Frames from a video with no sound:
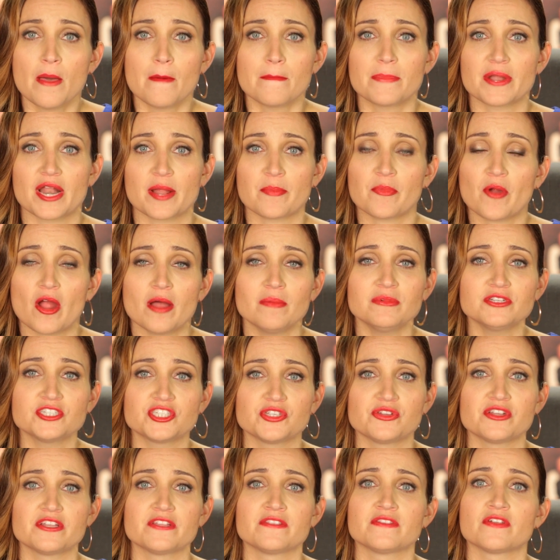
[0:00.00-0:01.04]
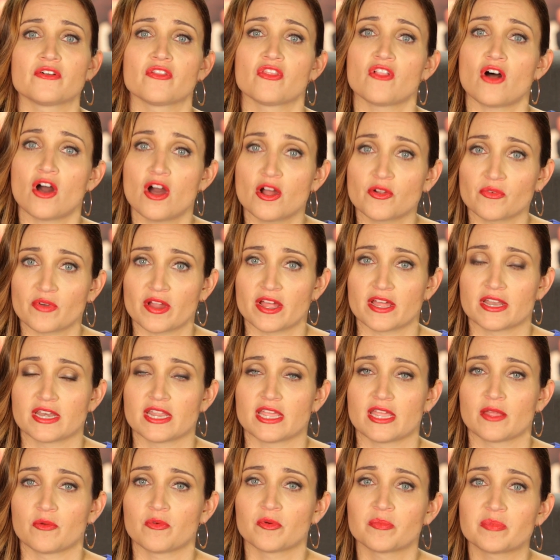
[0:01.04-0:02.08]
But I promise you that in the long run,
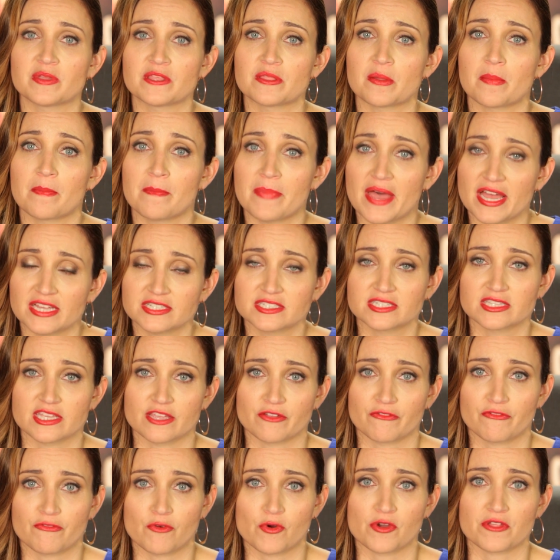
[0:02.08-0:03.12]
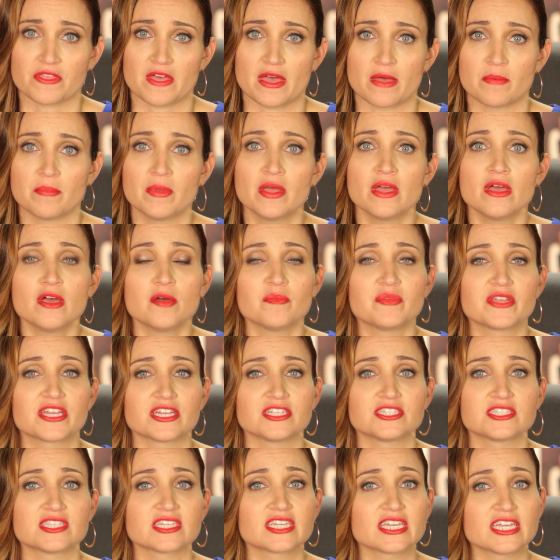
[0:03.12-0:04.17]
it will be the best thing for them
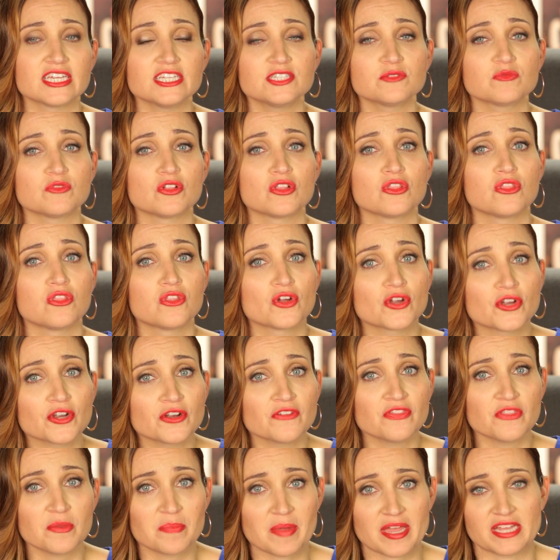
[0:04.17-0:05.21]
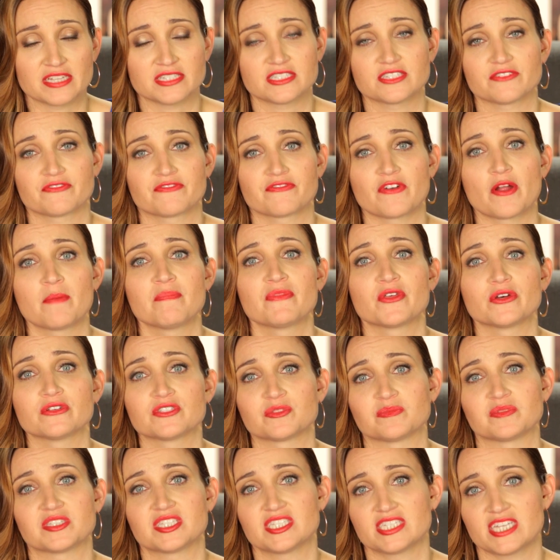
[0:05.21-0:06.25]
because the kids will learn the best from
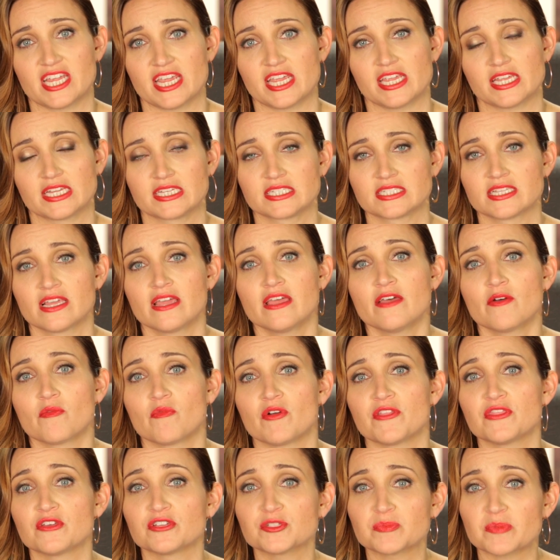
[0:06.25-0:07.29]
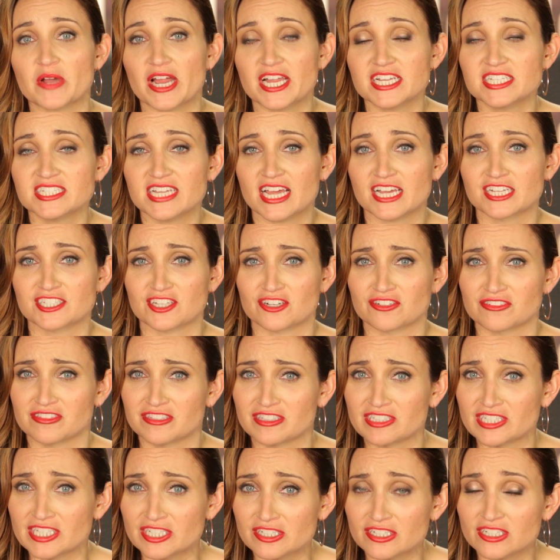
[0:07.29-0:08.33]
those mistakes. When those price tags are
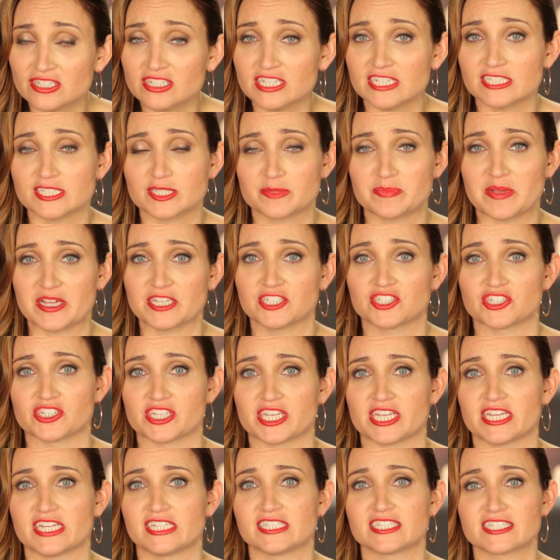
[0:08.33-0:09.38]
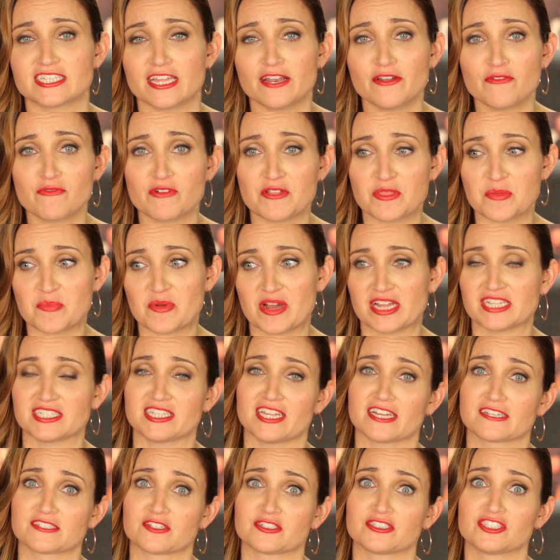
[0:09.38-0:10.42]
little, especially, instead of when the price
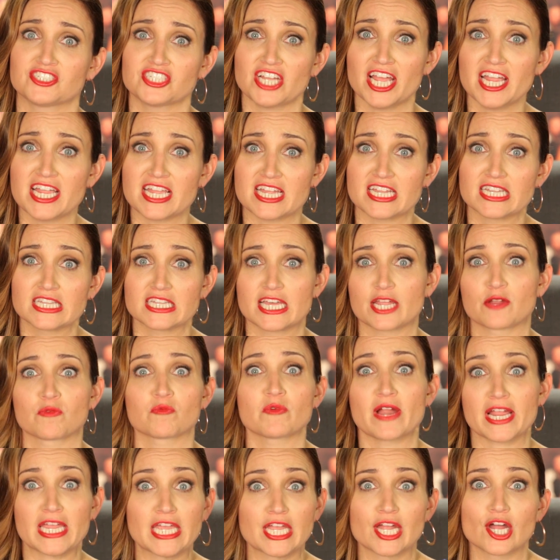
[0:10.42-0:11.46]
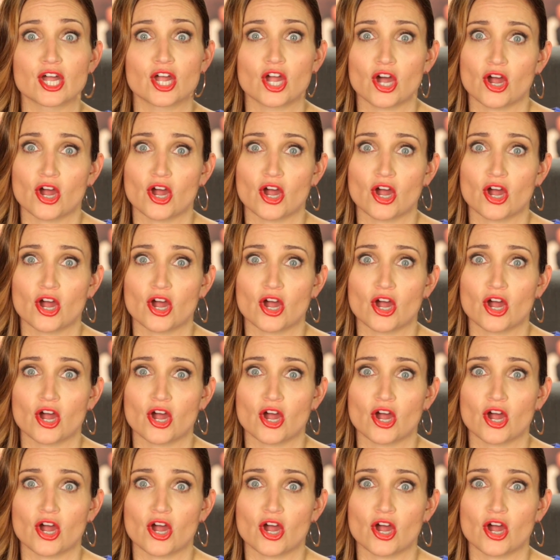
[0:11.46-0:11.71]
tags are giant, like wrecking a